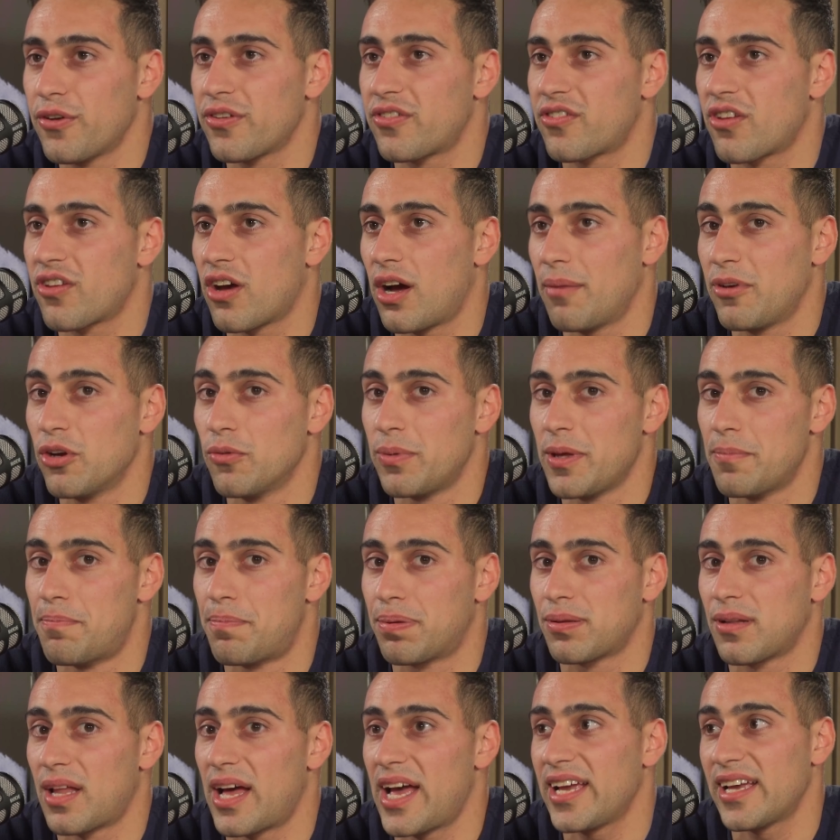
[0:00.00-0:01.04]
first time he'll be
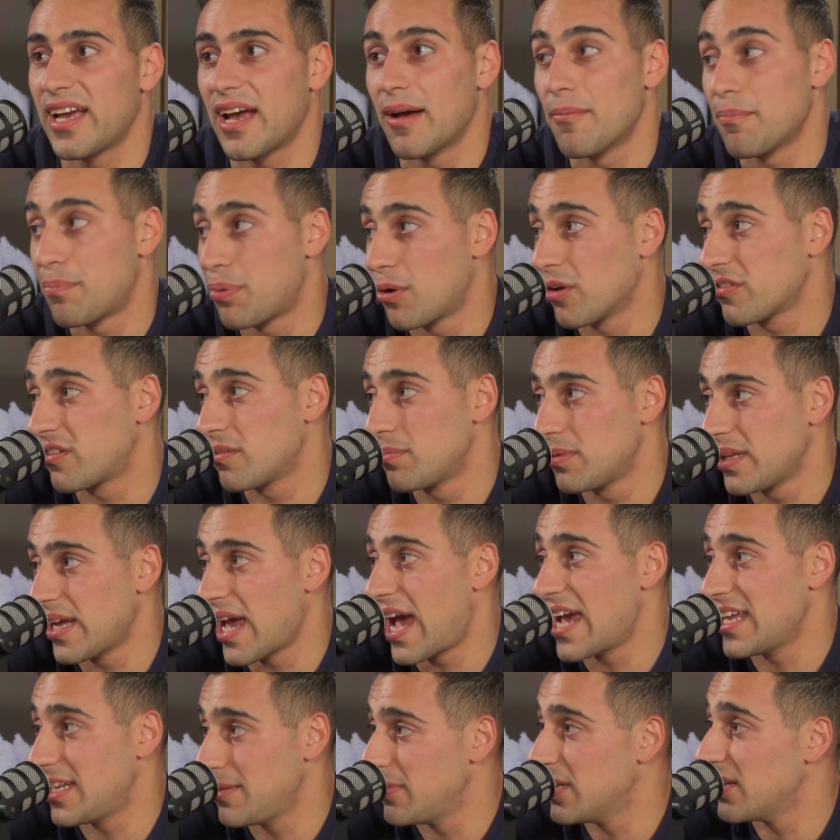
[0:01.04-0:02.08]
playing
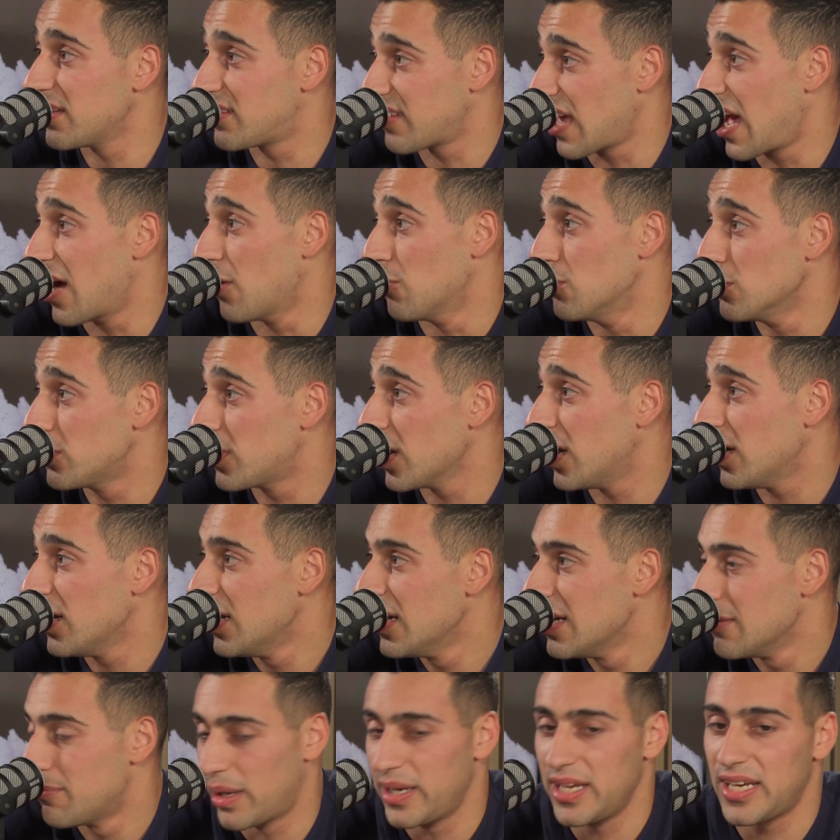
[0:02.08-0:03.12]
possibly 80 minutes at hooker,
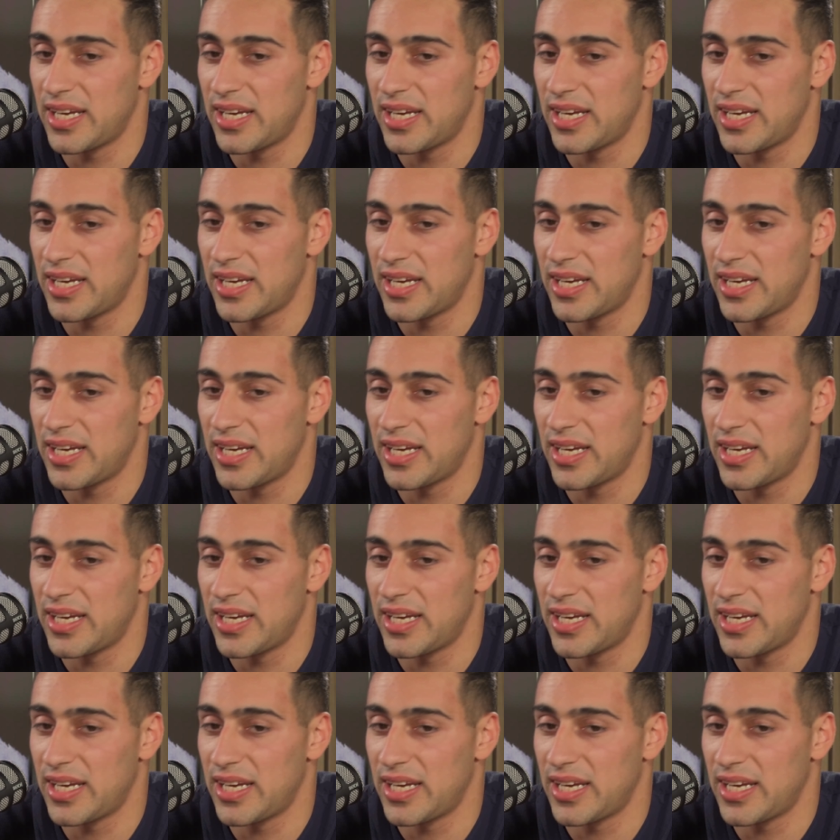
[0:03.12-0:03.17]
yeah.